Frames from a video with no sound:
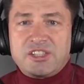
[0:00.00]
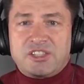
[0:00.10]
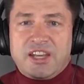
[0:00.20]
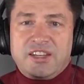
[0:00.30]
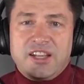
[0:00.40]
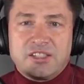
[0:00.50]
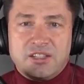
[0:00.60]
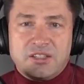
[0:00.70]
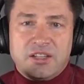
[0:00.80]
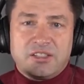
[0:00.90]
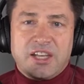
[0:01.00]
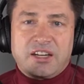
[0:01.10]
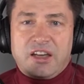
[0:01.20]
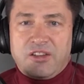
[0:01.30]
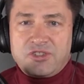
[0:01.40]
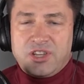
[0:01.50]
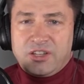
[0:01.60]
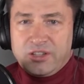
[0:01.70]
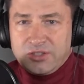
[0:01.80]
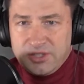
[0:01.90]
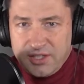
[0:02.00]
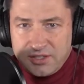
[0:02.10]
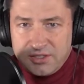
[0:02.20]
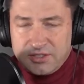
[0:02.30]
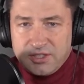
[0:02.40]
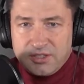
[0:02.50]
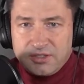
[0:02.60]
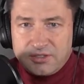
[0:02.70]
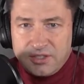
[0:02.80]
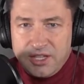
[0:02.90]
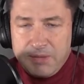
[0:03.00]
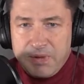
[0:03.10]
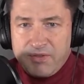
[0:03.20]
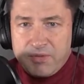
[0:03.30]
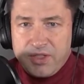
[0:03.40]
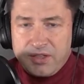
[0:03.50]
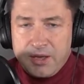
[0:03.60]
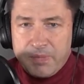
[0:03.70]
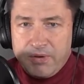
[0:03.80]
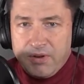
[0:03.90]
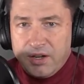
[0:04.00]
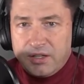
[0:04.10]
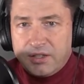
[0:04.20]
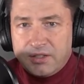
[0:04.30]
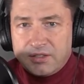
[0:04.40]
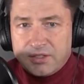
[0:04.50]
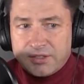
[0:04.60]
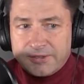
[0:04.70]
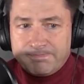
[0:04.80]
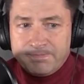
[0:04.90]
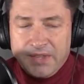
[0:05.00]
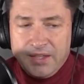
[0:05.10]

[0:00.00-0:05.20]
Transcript: techniques and technology and those things to keep everything up and running. And